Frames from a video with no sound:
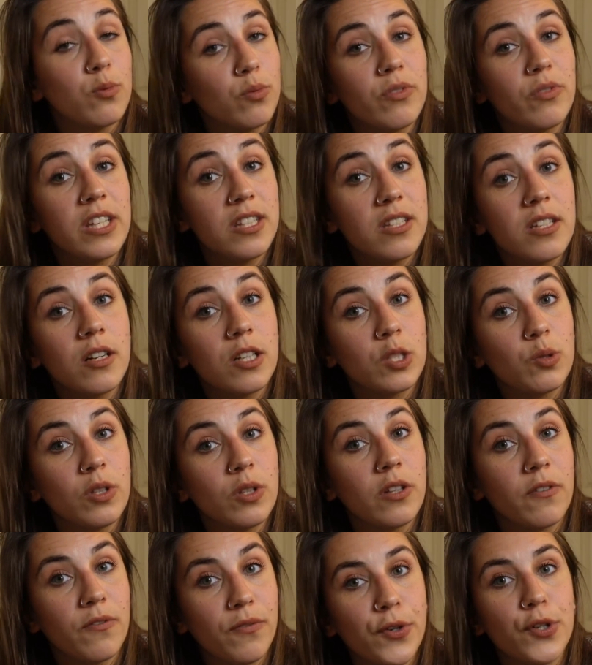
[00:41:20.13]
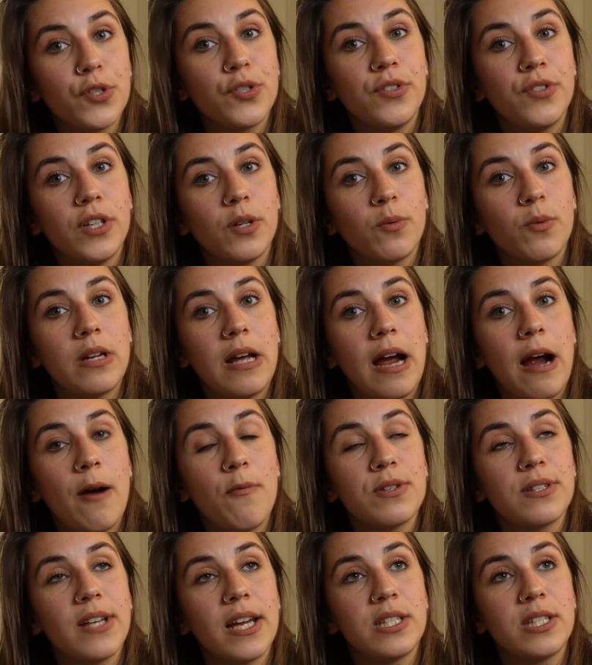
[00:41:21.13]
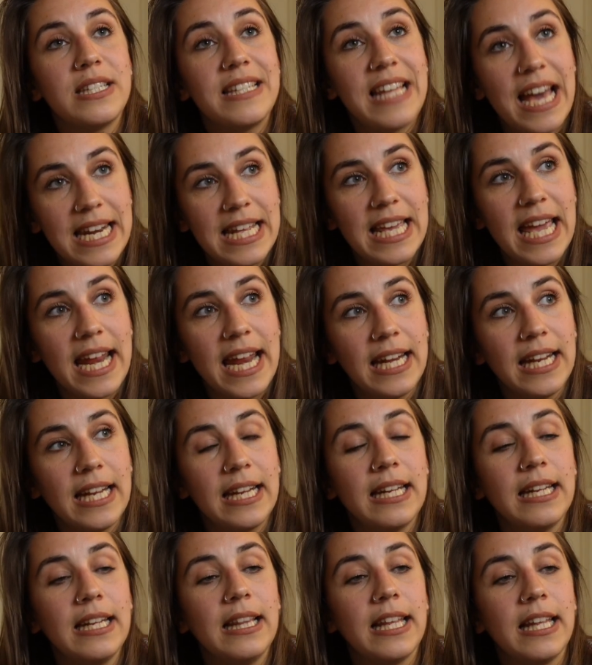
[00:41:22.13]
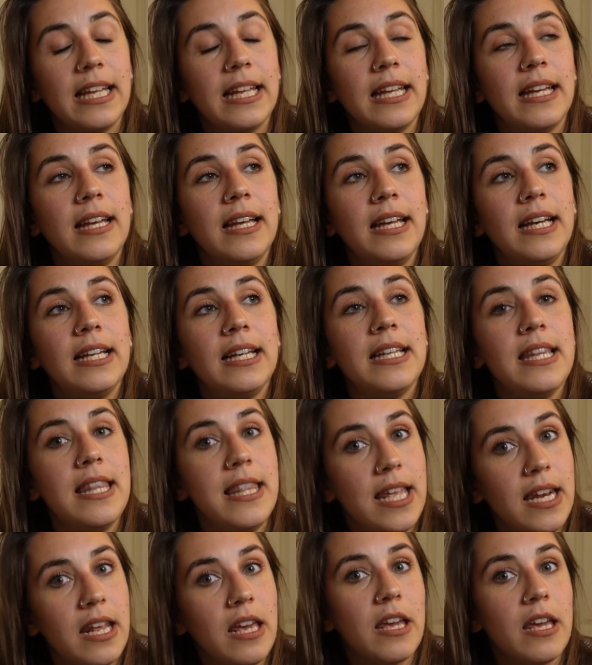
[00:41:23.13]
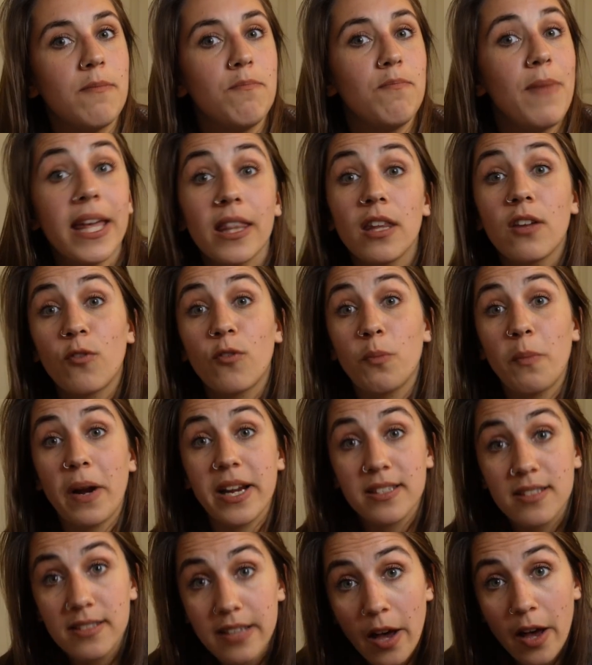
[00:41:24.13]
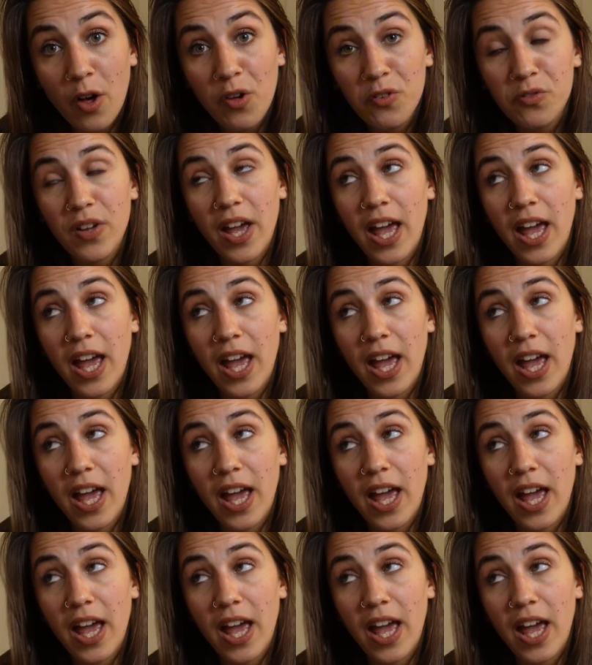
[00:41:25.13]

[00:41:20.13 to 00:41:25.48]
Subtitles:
this year is really the first year where I was like dedicatedly knitting mainly for myself.